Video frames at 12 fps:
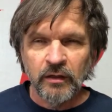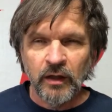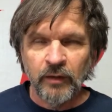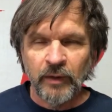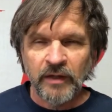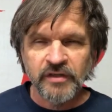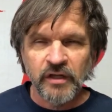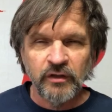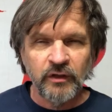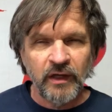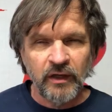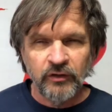I'm not saying
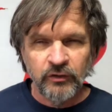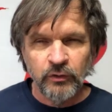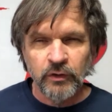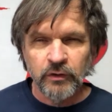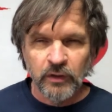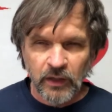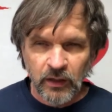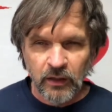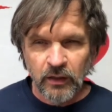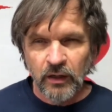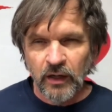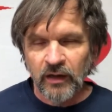you can't do it.
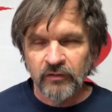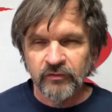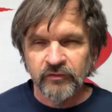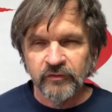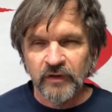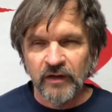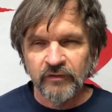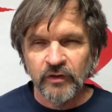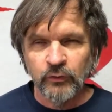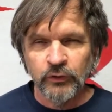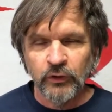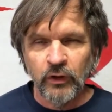I've
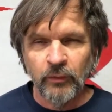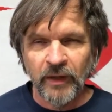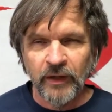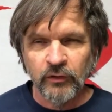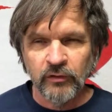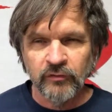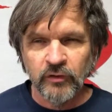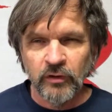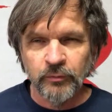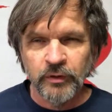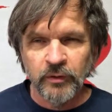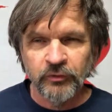hit with all manner of
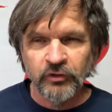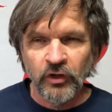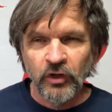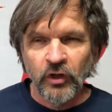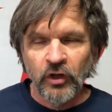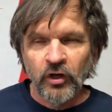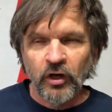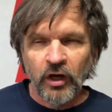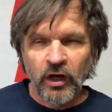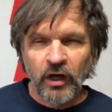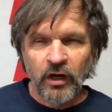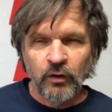long pips
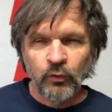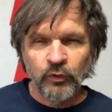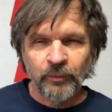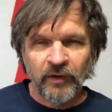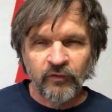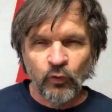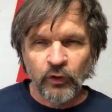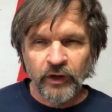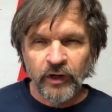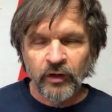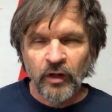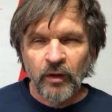with my
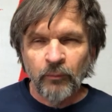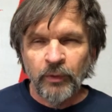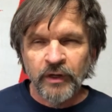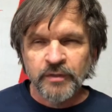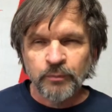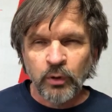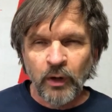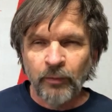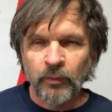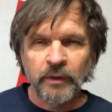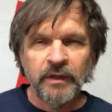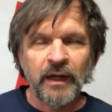forehand, but it's
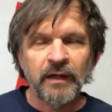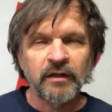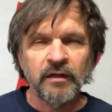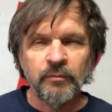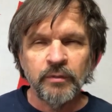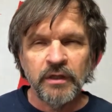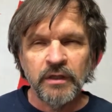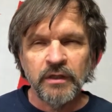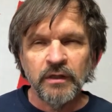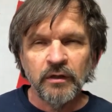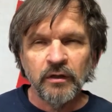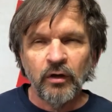probably not going to be
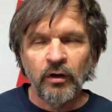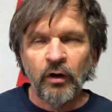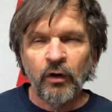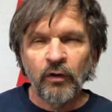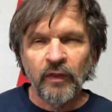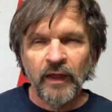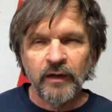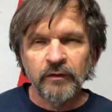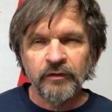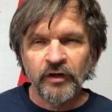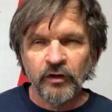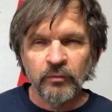all
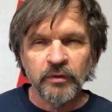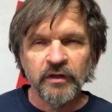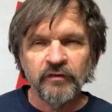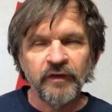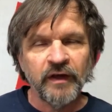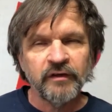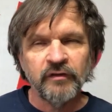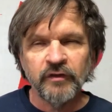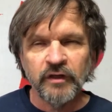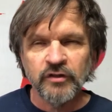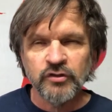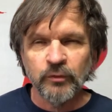that terribly effective
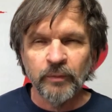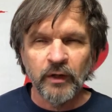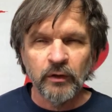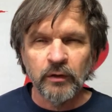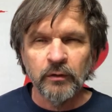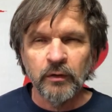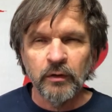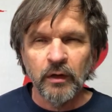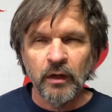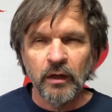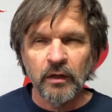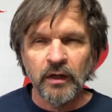against your better
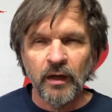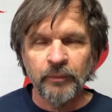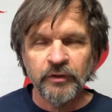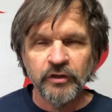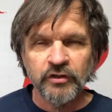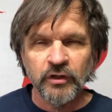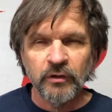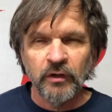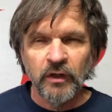competition.